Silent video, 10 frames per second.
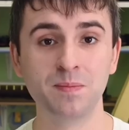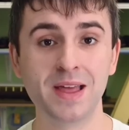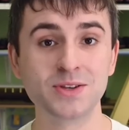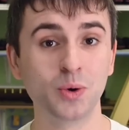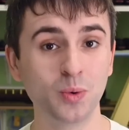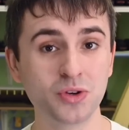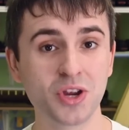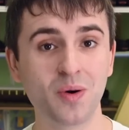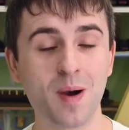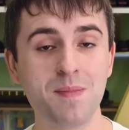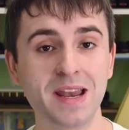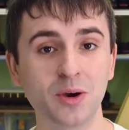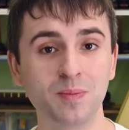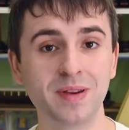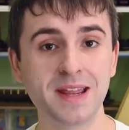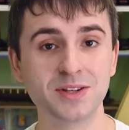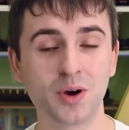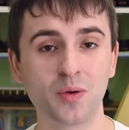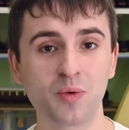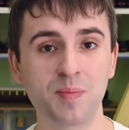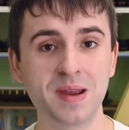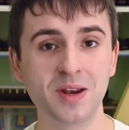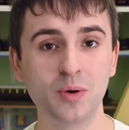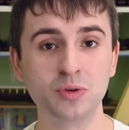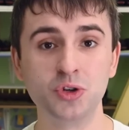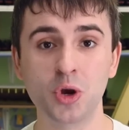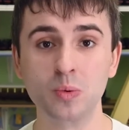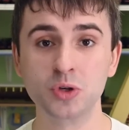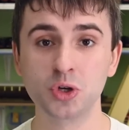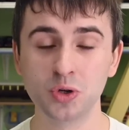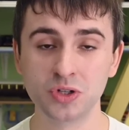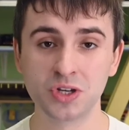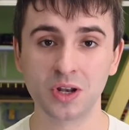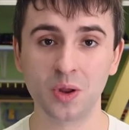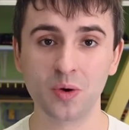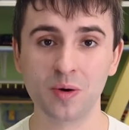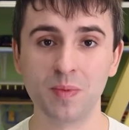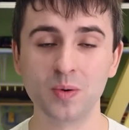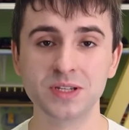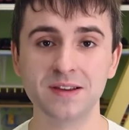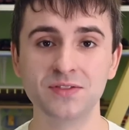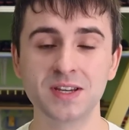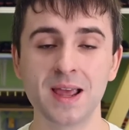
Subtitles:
There's also a mini update on Rapido's Jones Goods locomotives,